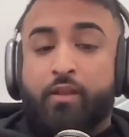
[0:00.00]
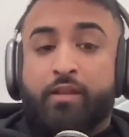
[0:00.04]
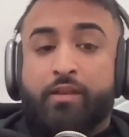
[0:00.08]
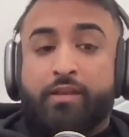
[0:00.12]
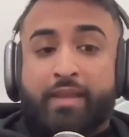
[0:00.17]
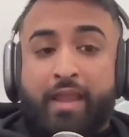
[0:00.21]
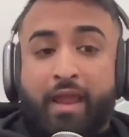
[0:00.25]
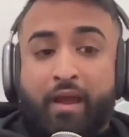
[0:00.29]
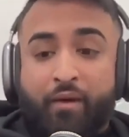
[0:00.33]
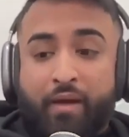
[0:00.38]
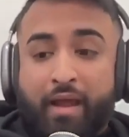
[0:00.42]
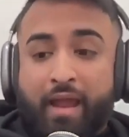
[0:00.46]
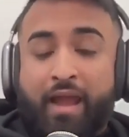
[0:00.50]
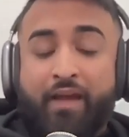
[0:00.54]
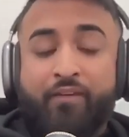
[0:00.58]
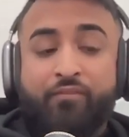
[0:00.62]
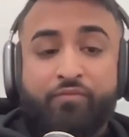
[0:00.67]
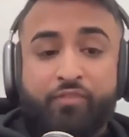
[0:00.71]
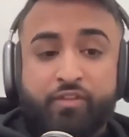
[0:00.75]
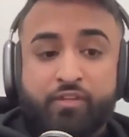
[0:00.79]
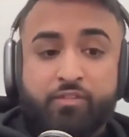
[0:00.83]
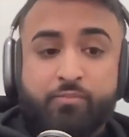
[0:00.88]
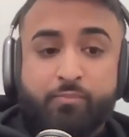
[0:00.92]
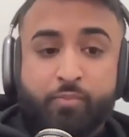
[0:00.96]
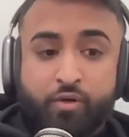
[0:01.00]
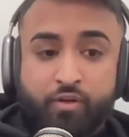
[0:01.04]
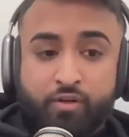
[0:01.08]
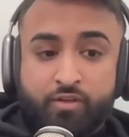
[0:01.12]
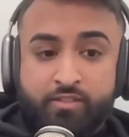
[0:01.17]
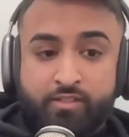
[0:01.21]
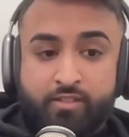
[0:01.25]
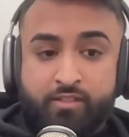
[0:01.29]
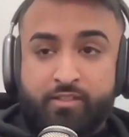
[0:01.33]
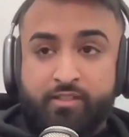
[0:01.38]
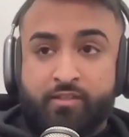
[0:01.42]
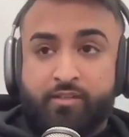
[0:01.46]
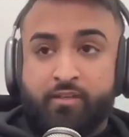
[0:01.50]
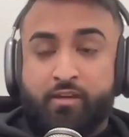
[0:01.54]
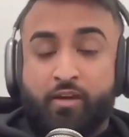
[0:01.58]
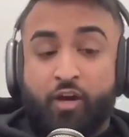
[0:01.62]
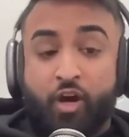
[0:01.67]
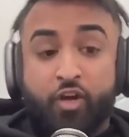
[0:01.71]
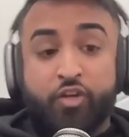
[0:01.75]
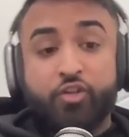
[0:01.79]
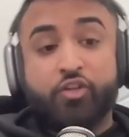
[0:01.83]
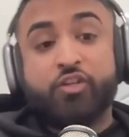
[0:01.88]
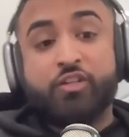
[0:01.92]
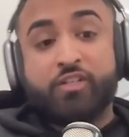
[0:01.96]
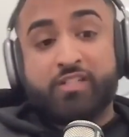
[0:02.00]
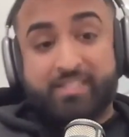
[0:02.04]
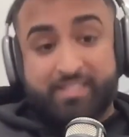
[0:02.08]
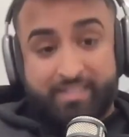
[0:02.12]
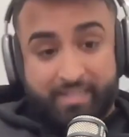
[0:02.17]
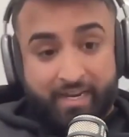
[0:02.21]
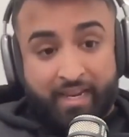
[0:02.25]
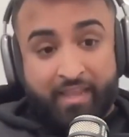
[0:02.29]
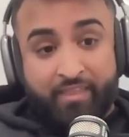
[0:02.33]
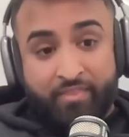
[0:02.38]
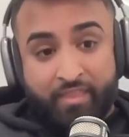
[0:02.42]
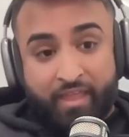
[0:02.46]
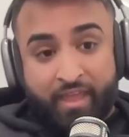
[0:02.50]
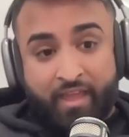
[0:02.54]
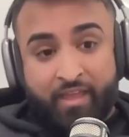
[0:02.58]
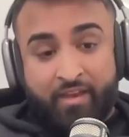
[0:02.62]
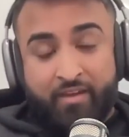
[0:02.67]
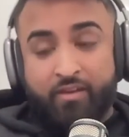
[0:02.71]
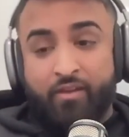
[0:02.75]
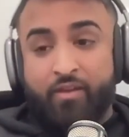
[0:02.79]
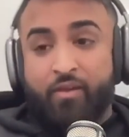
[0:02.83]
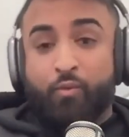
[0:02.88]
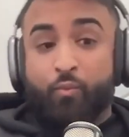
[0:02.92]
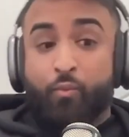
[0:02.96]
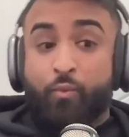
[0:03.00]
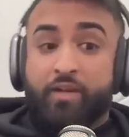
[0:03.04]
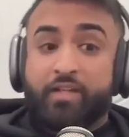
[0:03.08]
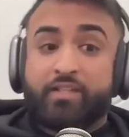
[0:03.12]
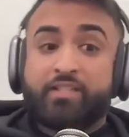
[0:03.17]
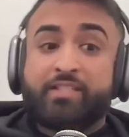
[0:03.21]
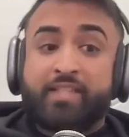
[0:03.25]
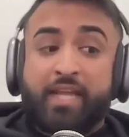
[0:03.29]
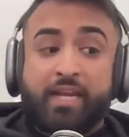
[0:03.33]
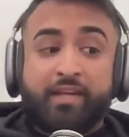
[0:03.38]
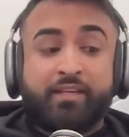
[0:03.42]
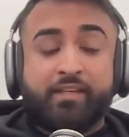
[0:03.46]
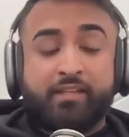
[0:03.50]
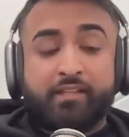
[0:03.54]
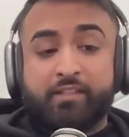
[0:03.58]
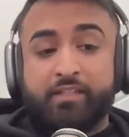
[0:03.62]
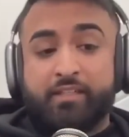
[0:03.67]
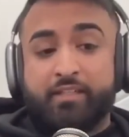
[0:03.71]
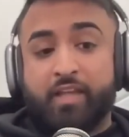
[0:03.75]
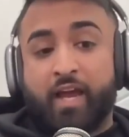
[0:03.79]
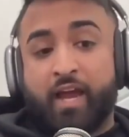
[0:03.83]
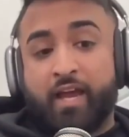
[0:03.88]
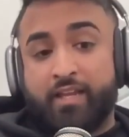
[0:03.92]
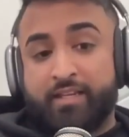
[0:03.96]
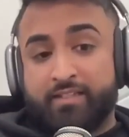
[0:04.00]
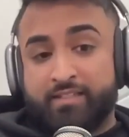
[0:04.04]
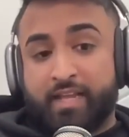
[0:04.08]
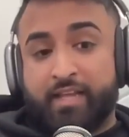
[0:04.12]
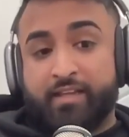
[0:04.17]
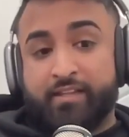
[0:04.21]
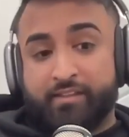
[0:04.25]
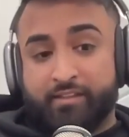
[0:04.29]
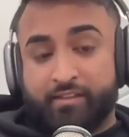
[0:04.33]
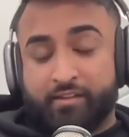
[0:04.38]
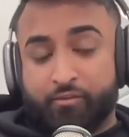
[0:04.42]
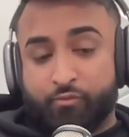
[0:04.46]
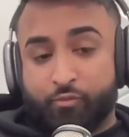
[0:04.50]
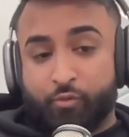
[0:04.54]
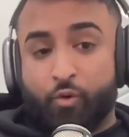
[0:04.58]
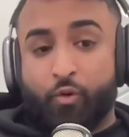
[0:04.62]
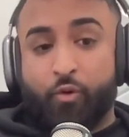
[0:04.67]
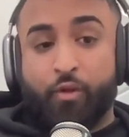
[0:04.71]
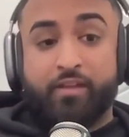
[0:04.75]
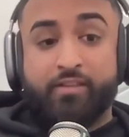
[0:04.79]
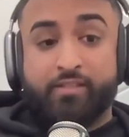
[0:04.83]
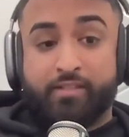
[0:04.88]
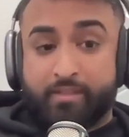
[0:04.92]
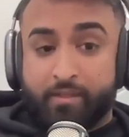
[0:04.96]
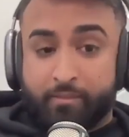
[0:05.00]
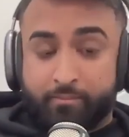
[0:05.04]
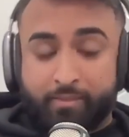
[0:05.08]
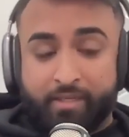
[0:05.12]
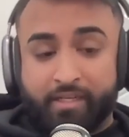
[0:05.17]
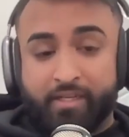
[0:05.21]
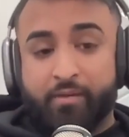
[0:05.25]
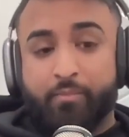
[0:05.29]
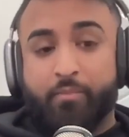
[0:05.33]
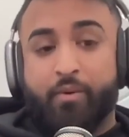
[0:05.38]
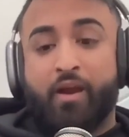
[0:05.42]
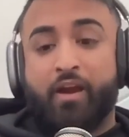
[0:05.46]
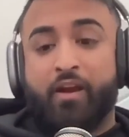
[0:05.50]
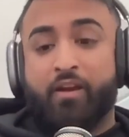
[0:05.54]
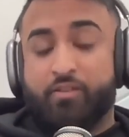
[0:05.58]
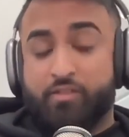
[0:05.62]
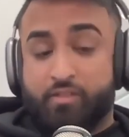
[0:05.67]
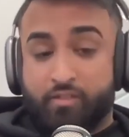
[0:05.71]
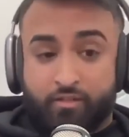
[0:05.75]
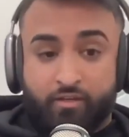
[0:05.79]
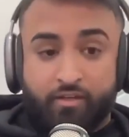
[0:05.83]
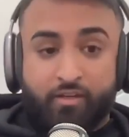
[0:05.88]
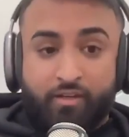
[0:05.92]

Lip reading: now have this person understand that when it's technically not exactly their role as like a media buyer to